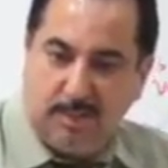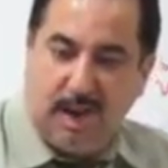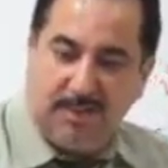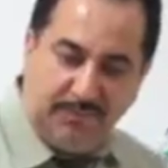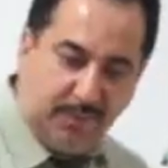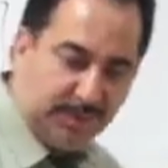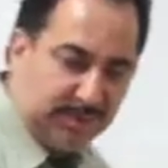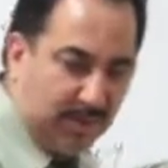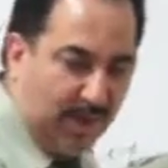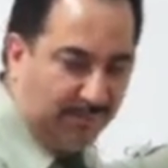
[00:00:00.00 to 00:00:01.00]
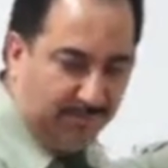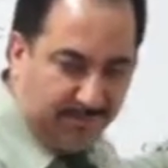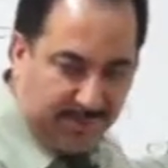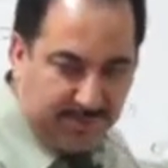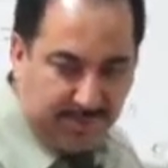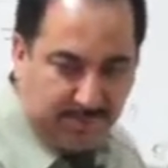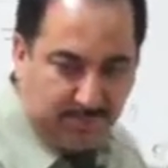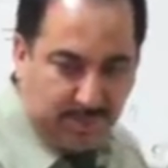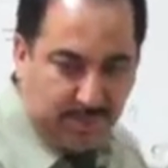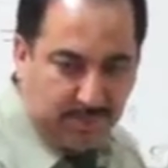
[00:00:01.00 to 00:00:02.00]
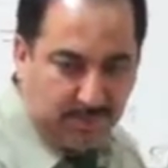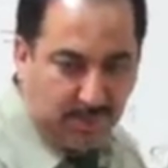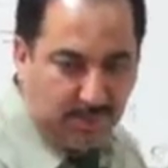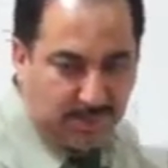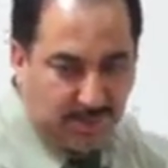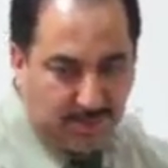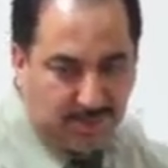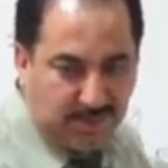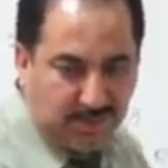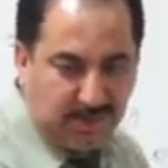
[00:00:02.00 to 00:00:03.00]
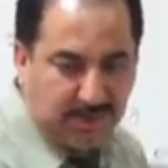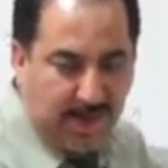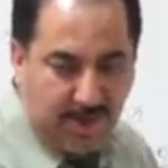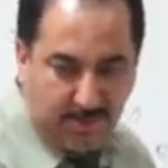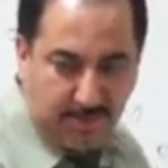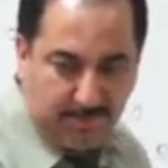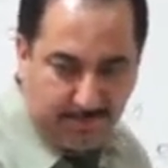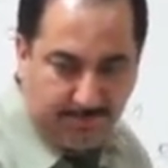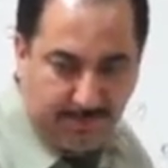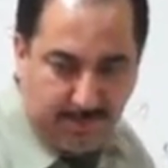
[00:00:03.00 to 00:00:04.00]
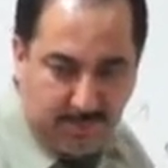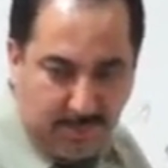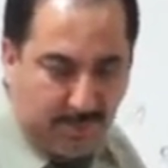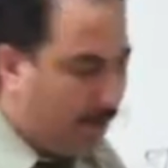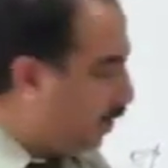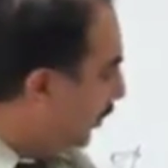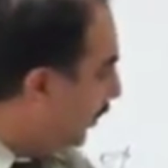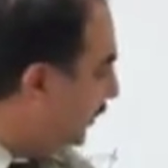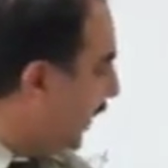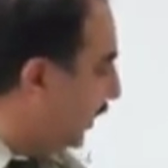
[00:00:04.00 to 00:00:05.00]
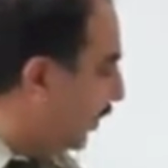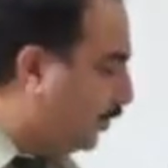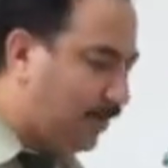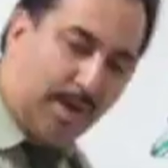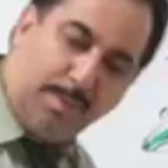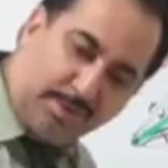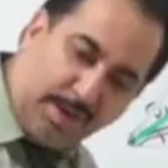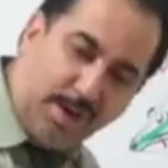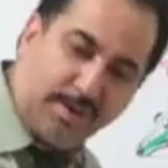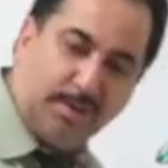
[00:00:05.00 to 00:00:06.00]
And the velocity, you have to fix it as well. So you just change the angle. No, don't talk about R.